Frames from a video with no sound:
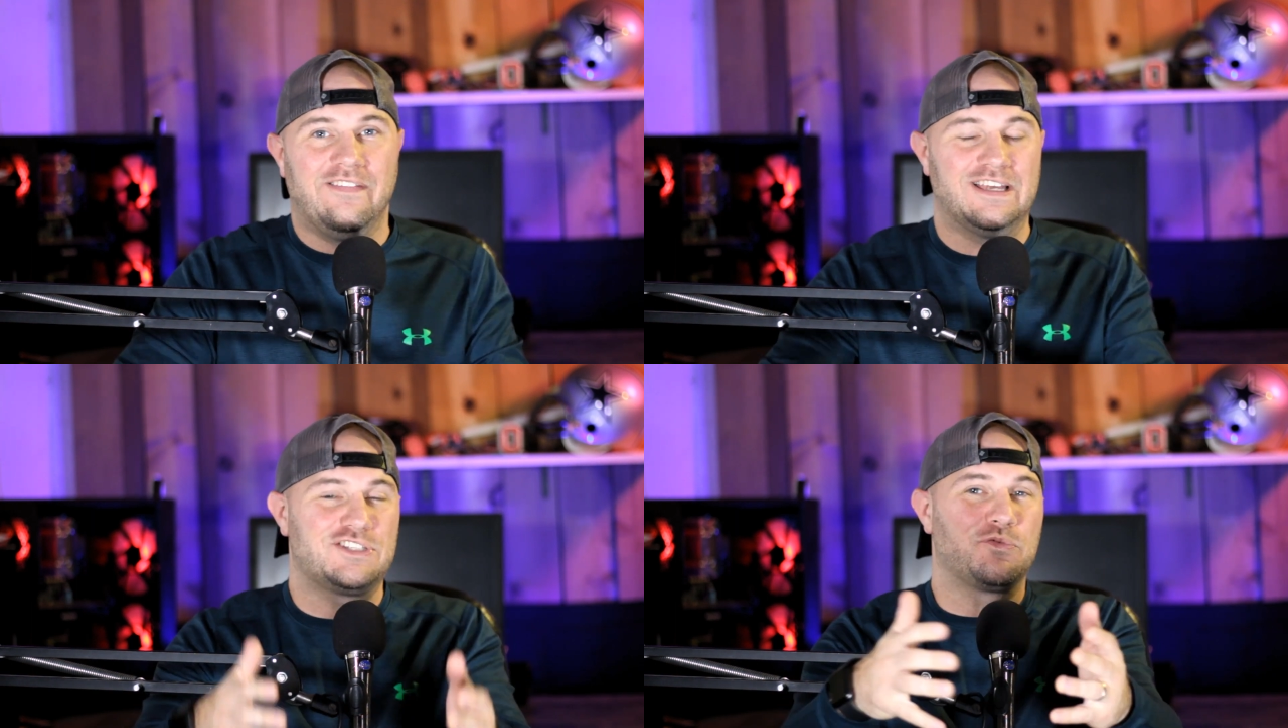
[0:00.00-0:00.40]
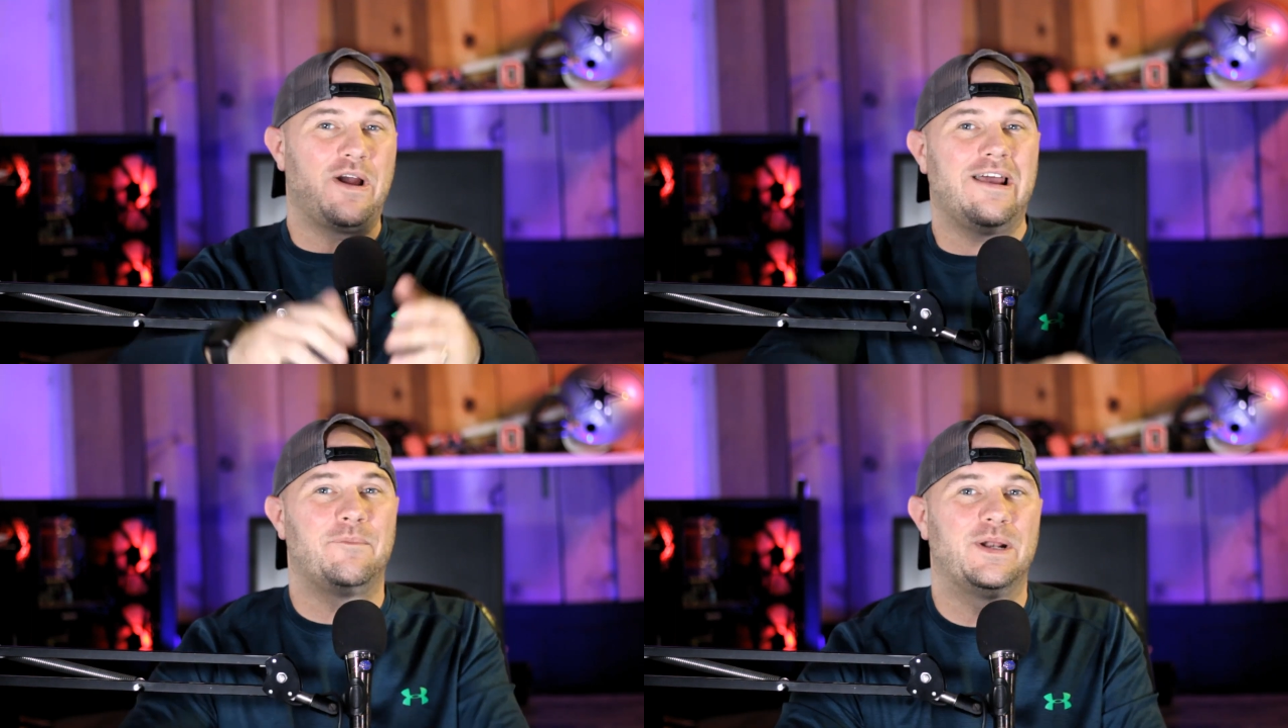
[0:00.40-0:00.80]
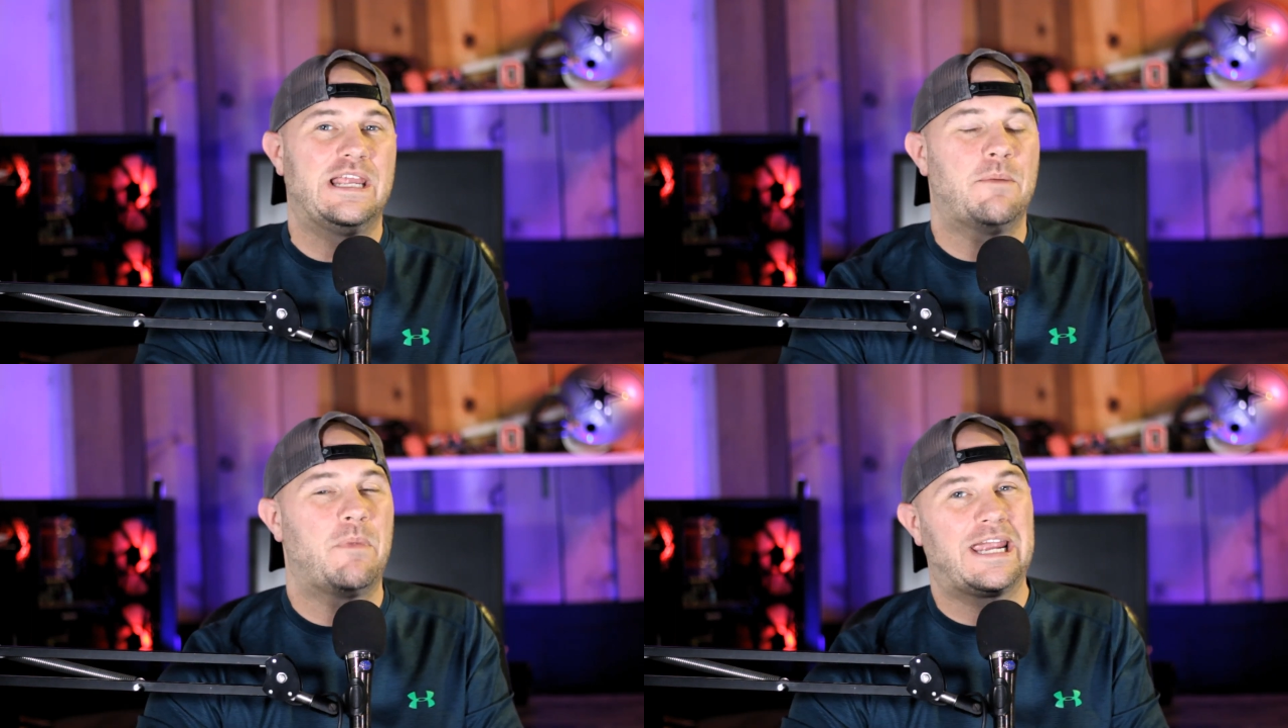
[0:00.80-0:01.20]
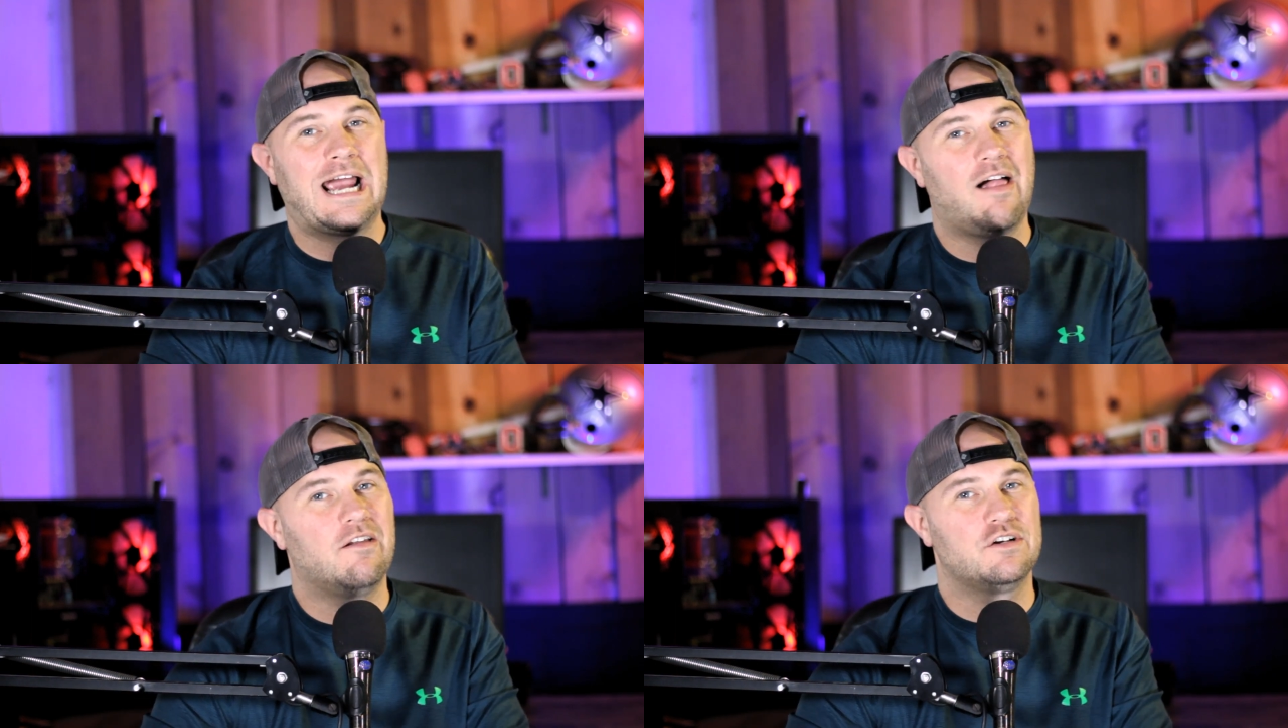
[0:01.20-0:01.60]
That's right, I'm going to get my
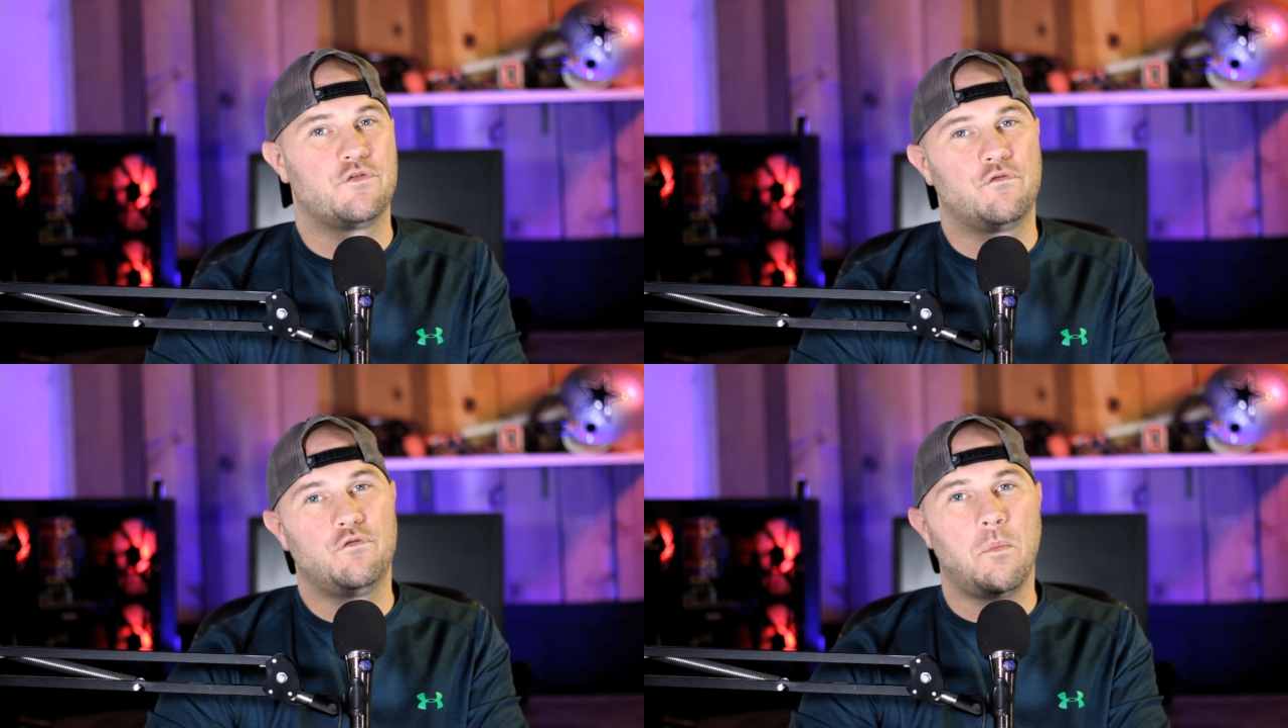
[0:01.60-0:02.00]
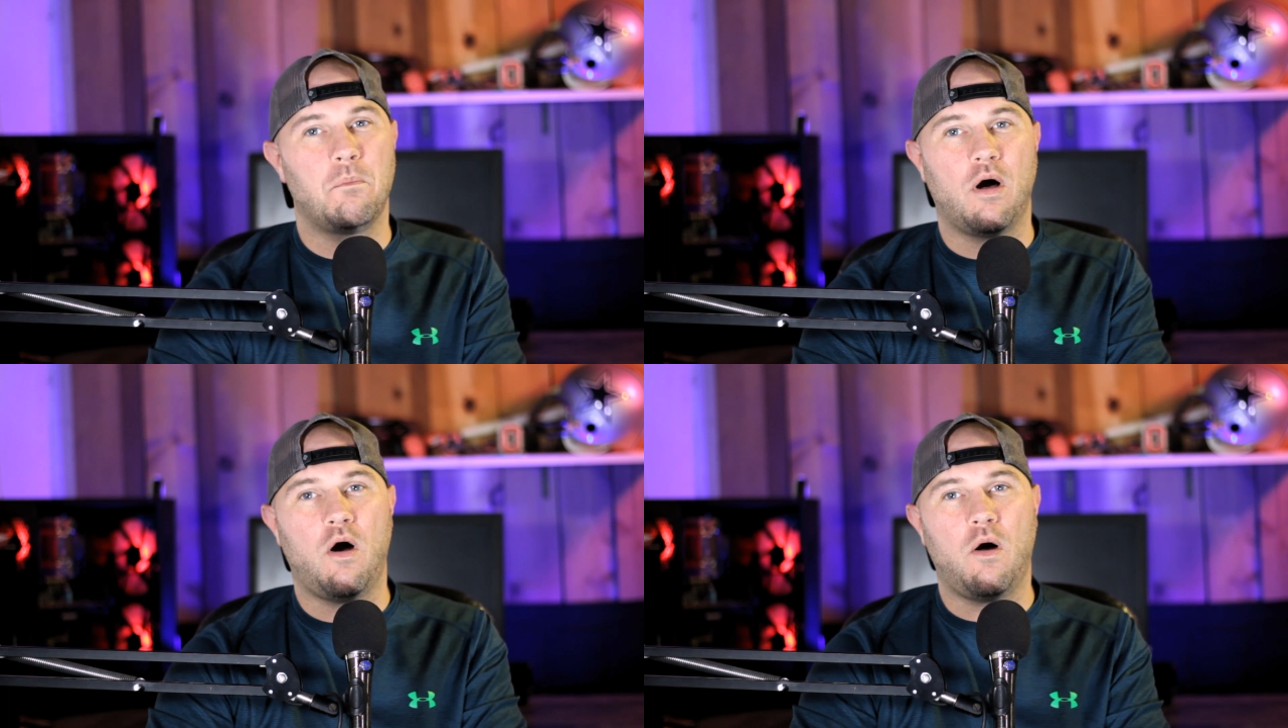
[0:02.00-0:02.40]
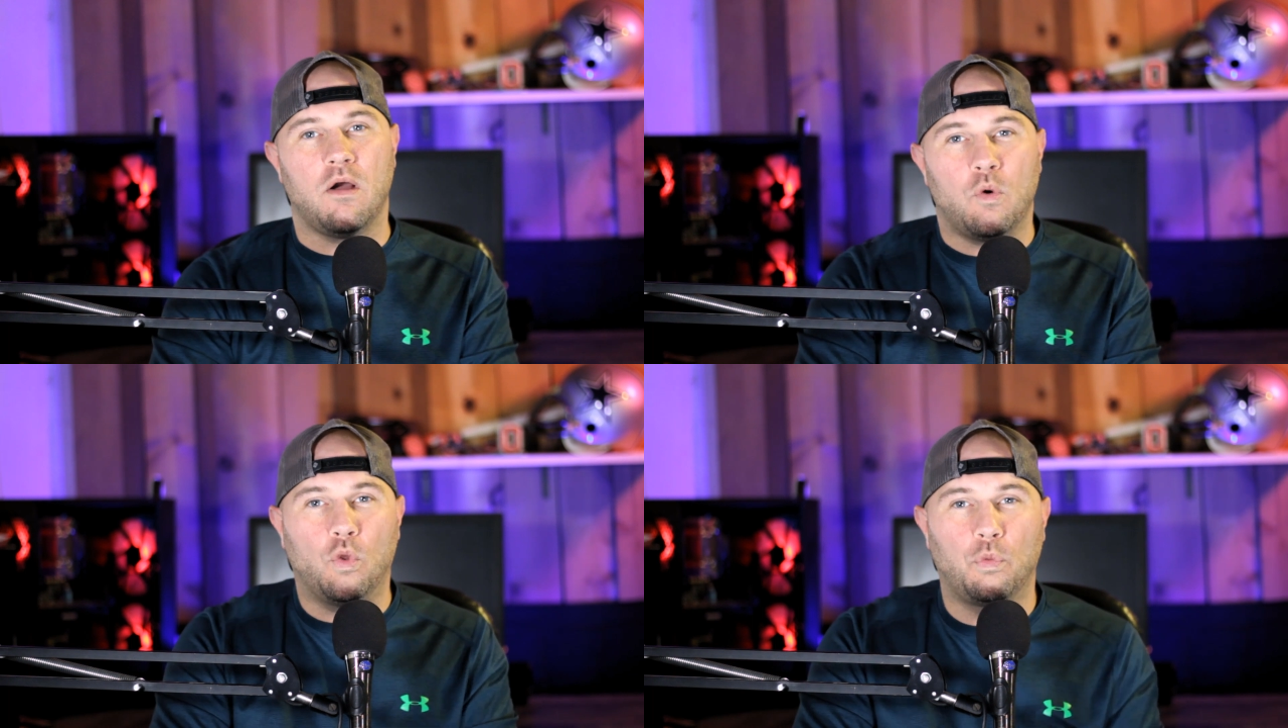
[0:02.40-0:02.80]
college football